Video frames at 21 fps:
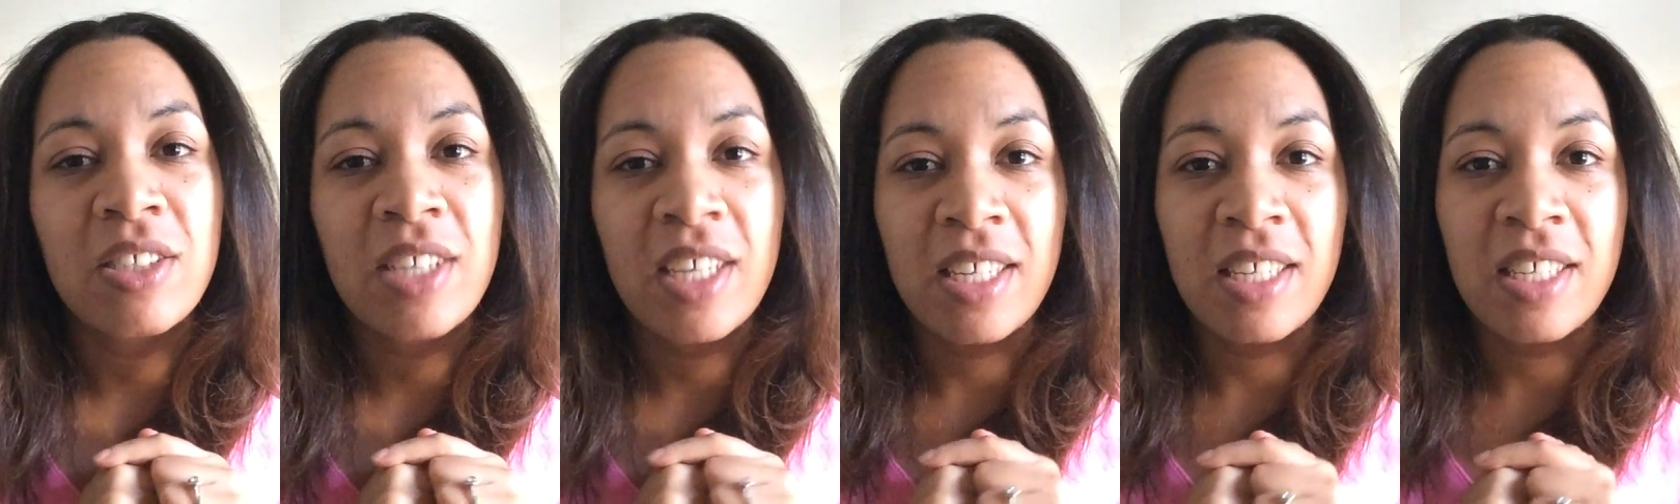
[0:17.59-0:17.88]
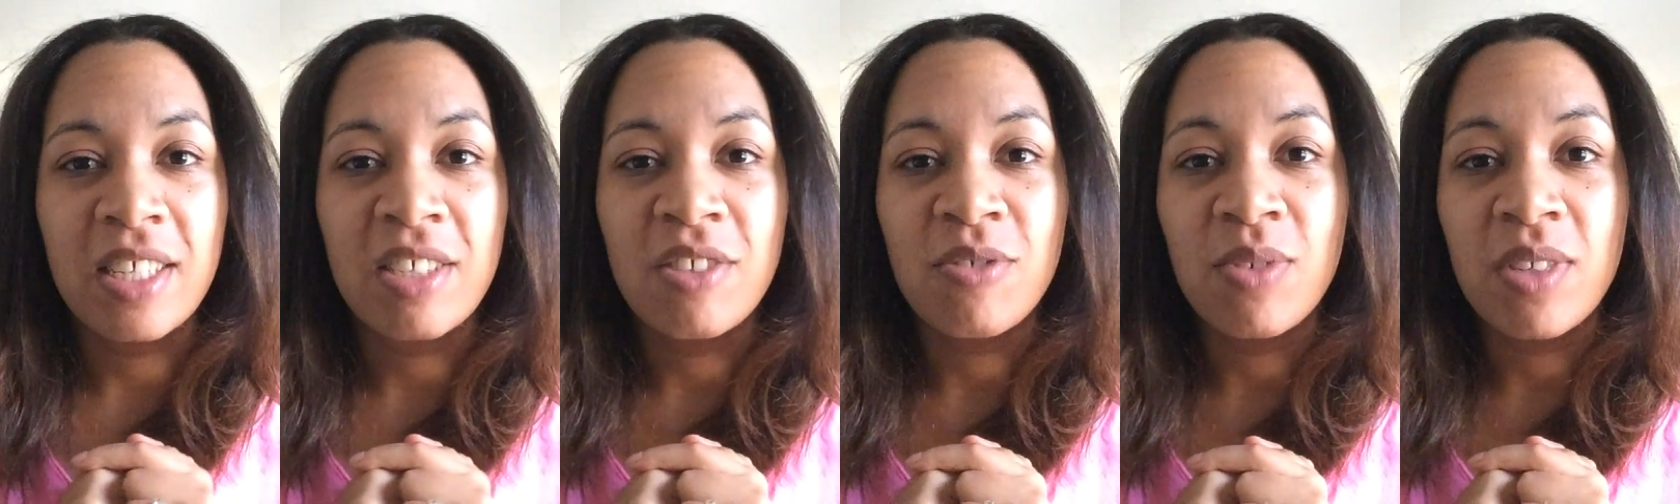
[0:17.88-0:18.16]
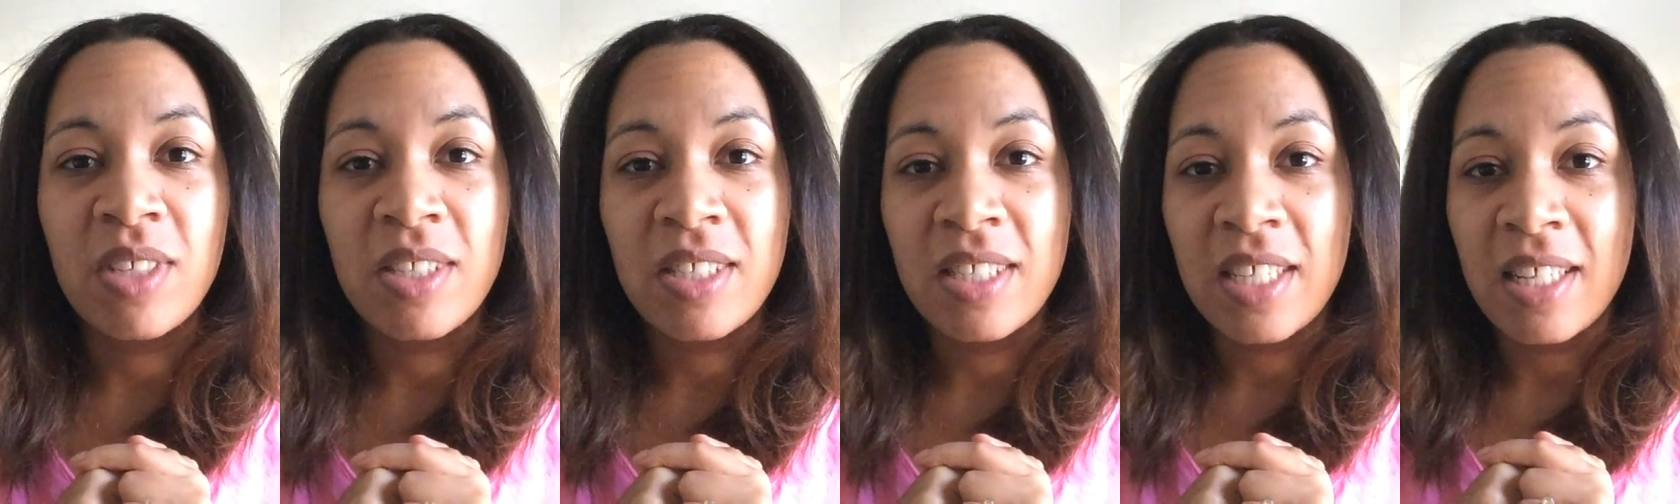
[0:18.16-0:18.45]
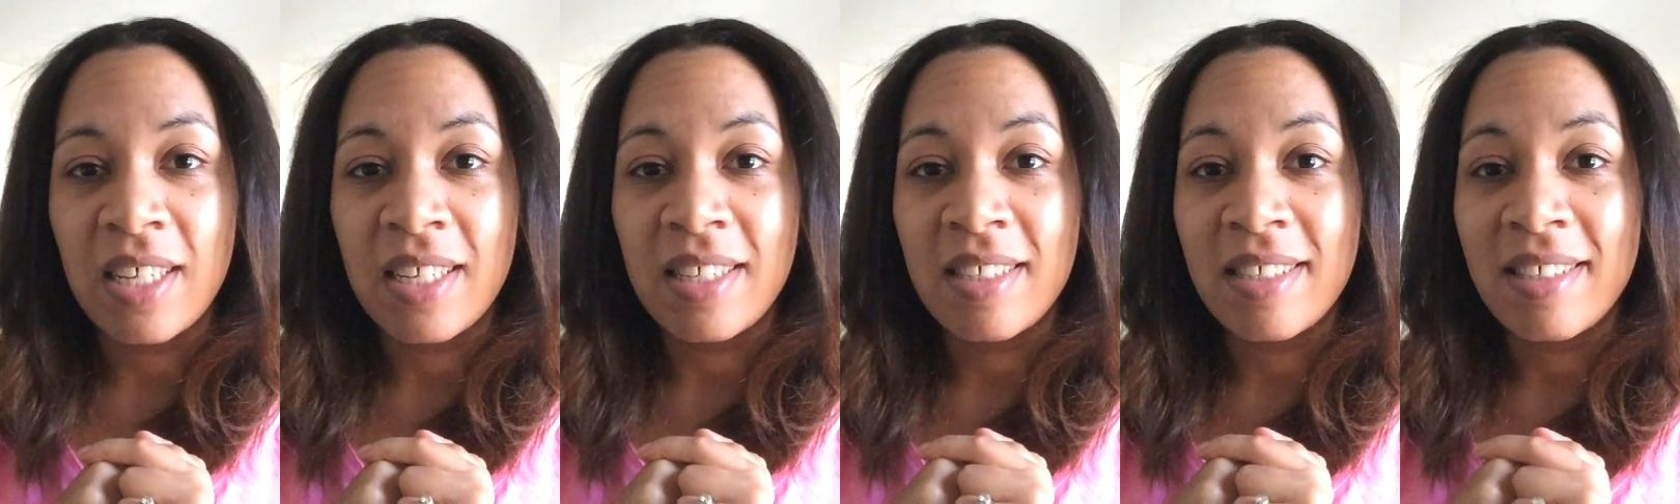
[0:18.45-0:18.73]
taking his real
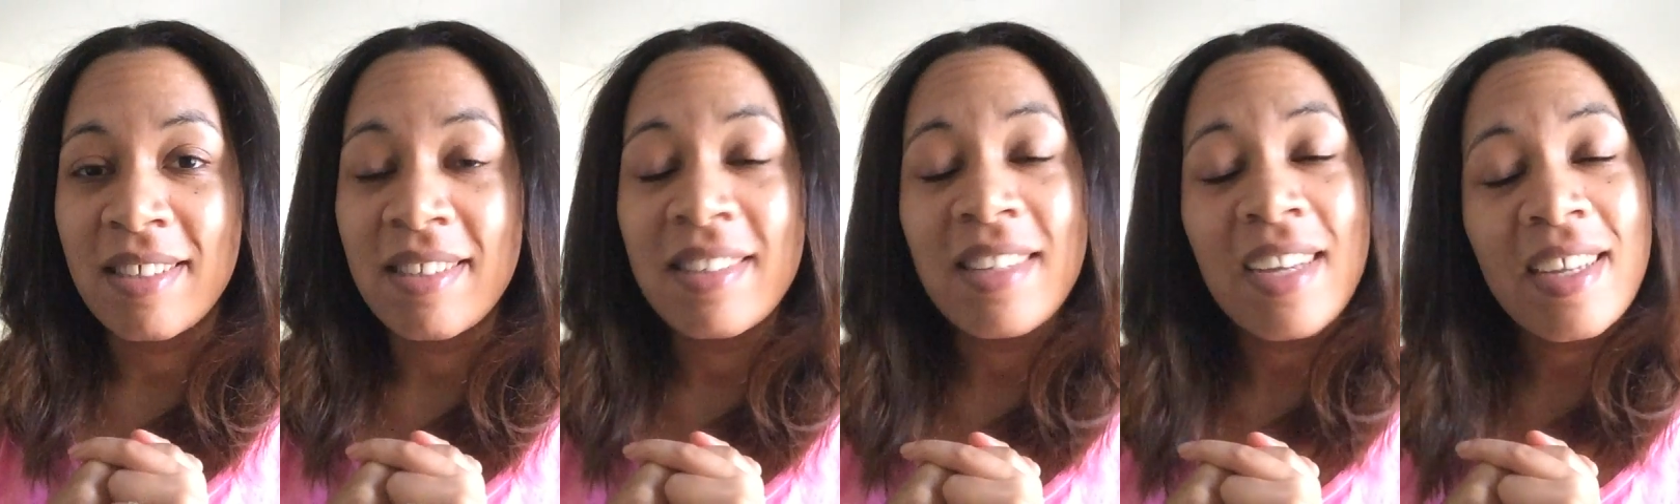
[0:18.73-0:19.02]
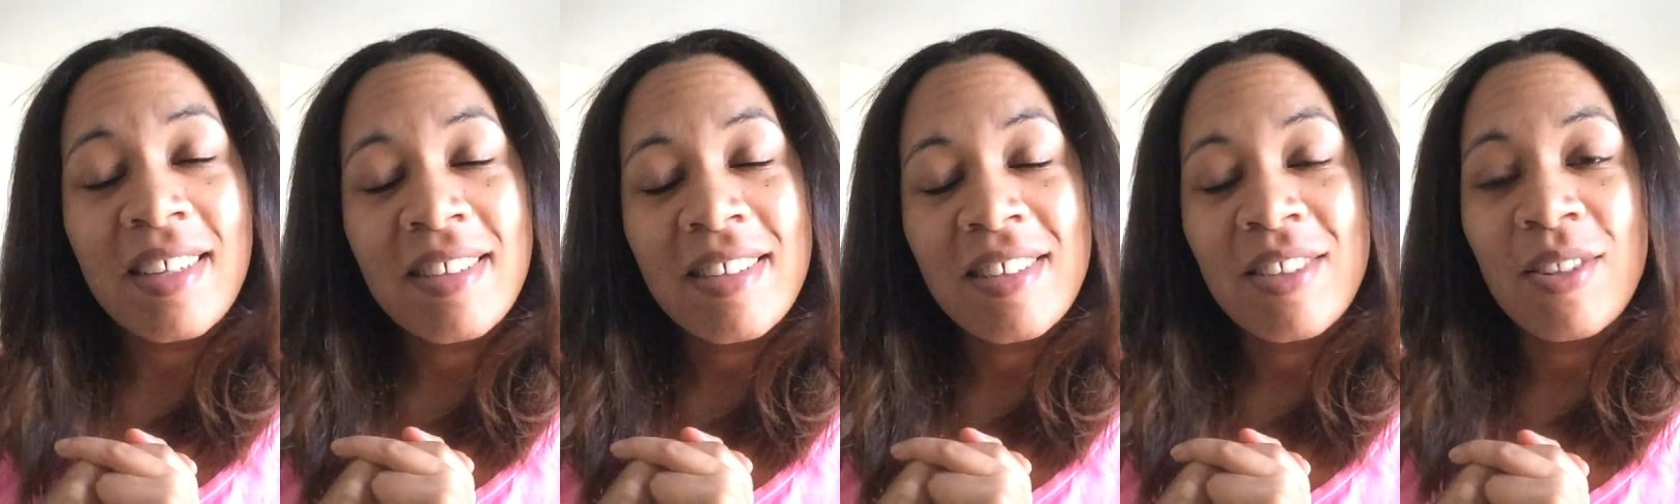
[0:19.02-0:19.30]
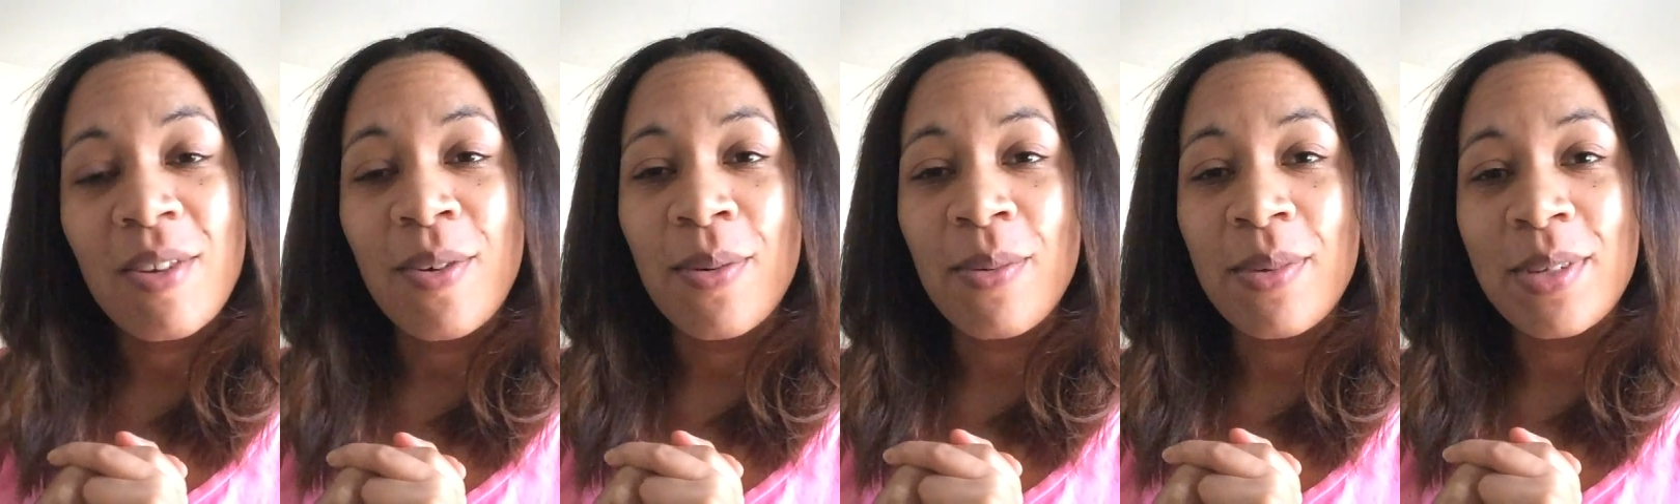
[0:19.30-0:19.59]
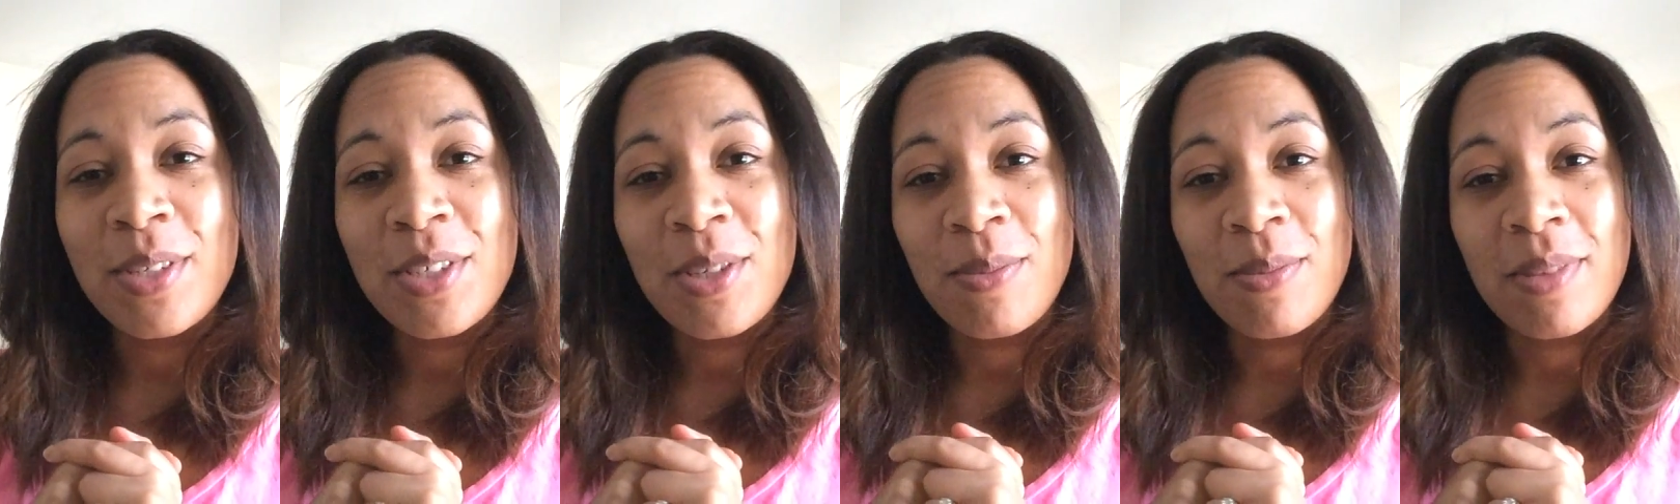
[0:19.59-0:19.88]
estate license test, so
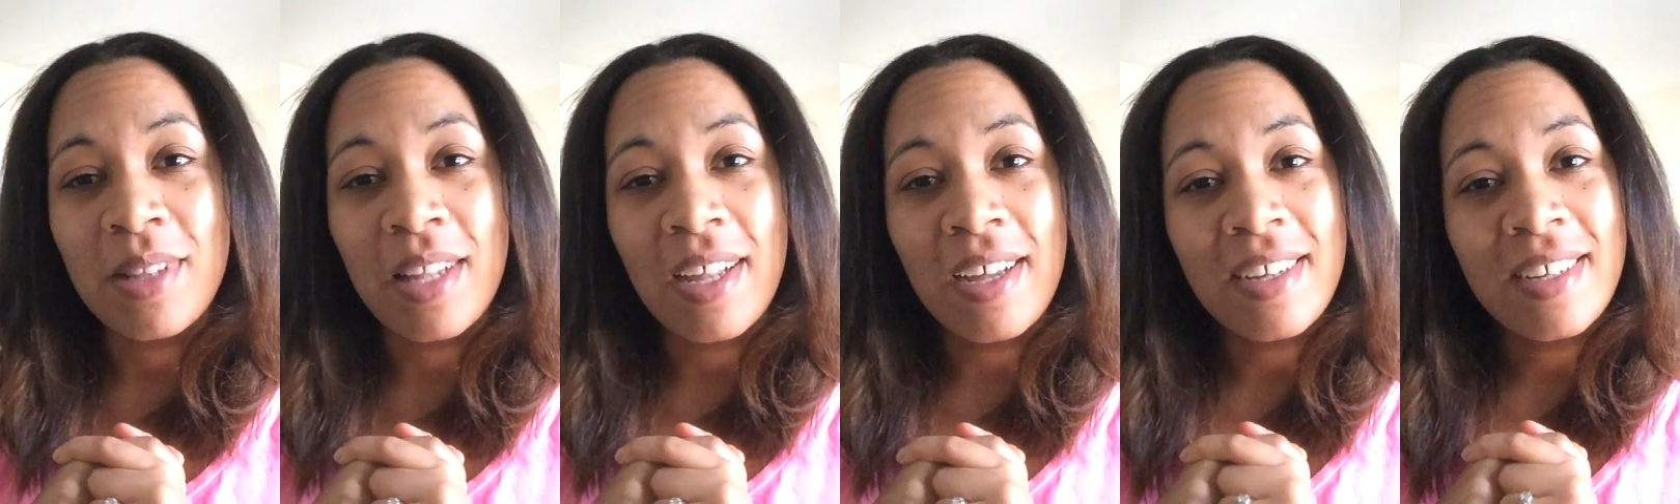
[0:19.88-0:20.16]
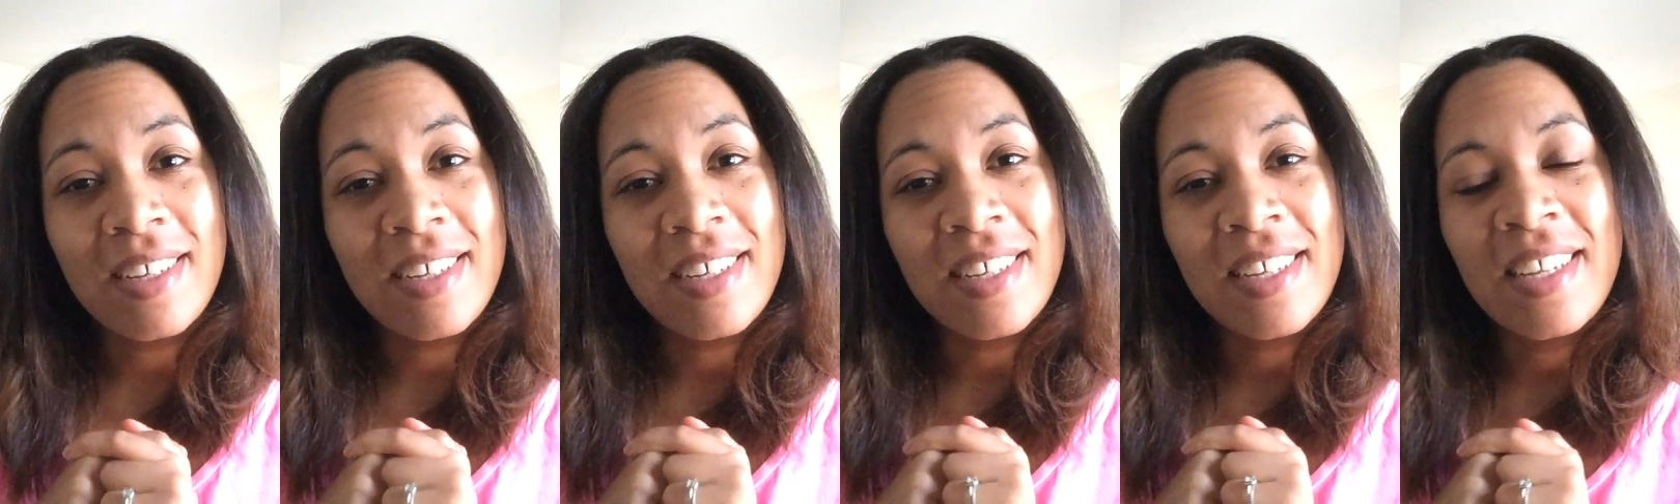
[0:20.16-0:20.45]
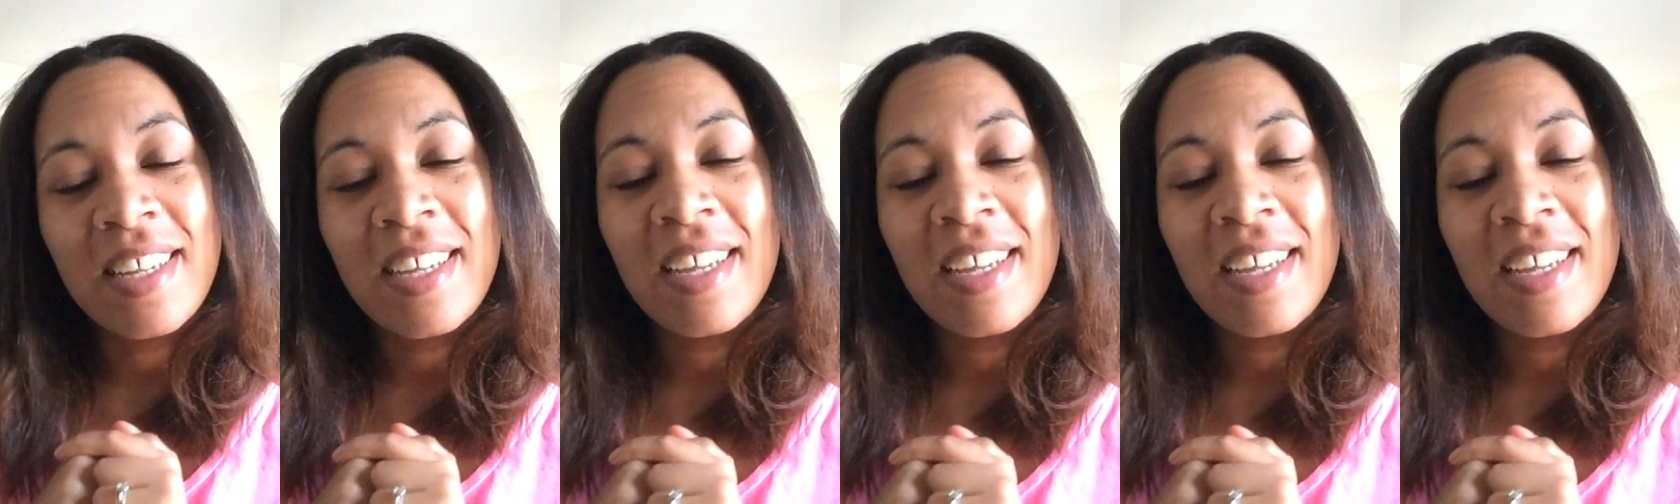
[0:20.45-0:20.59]
wish him luck.